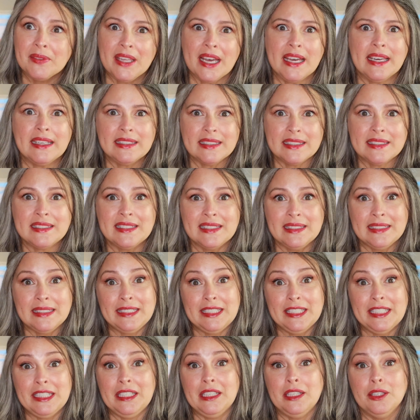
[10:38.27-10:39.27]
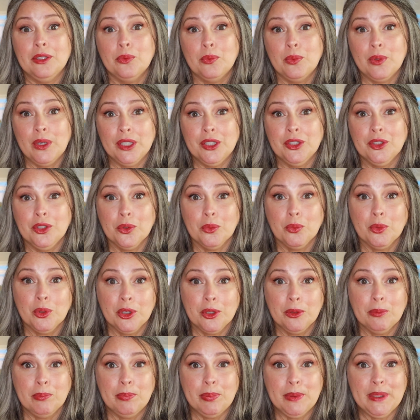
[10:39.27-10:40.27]
that is indeed when you
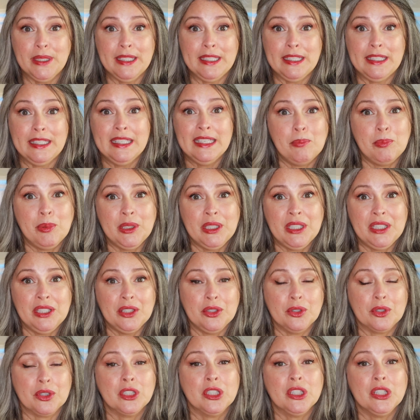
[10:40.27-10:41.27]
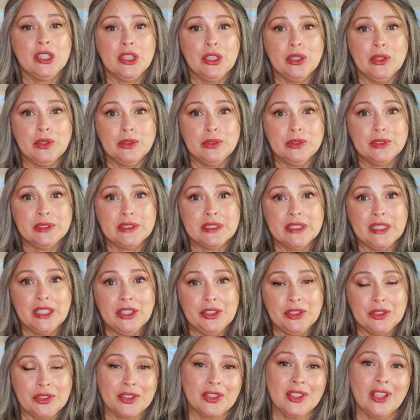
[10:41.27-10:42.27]
would be putting your clothes
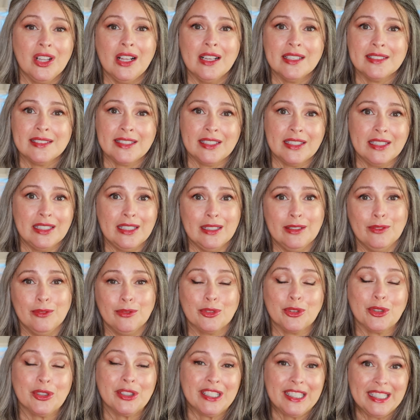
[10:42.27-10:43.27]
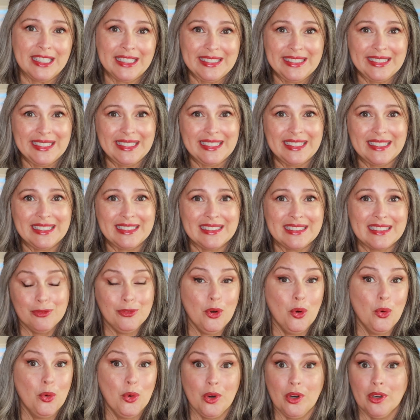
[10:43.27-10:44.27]
in your closet and forgetting it
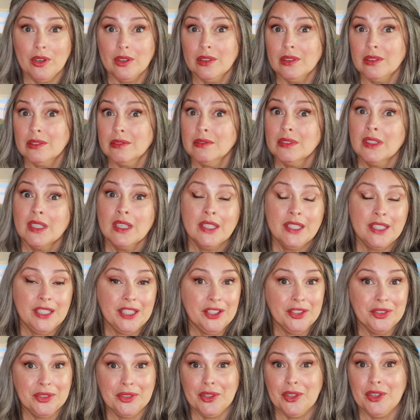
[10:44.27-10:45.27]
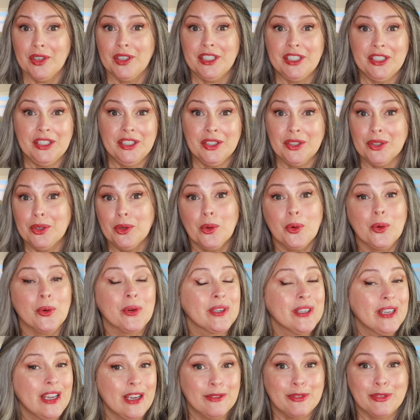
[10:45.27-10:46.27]
for either a year
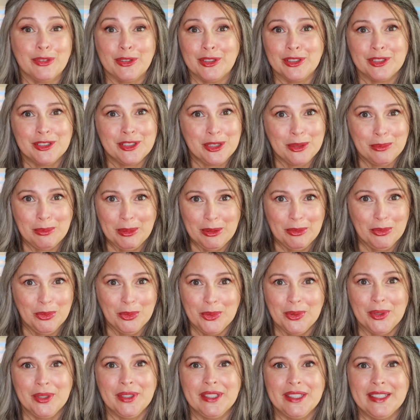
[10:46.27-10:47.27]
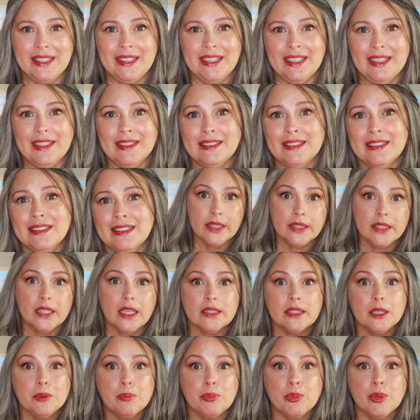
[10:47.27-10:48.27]
or never to be worn again.
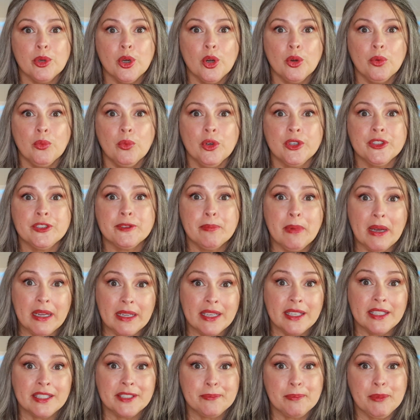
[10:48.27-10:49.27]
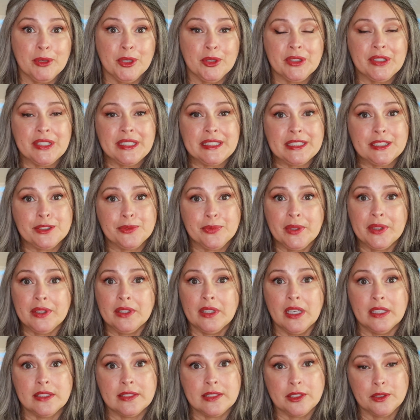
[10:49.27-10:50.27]
Another pro was my experience
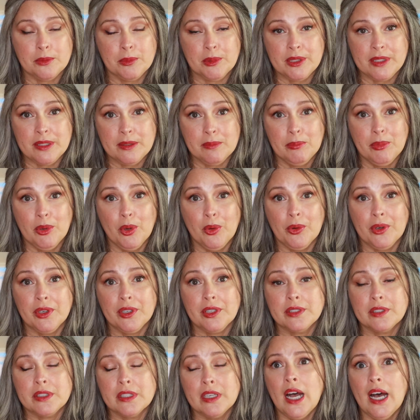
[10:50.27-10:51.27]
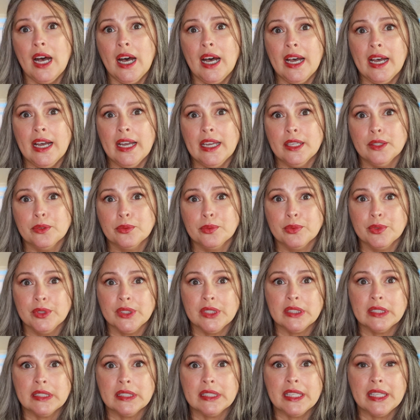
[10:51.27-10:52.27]
with customer support. I
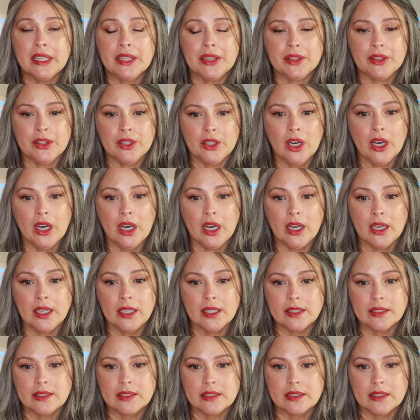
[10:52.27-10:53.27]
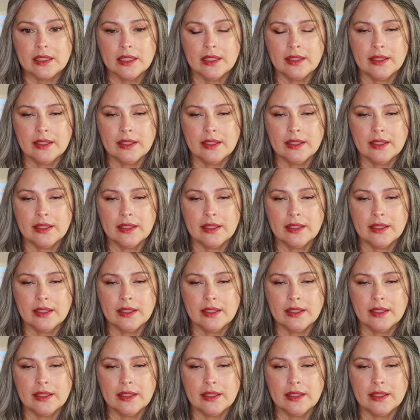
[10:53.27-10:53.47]
really thought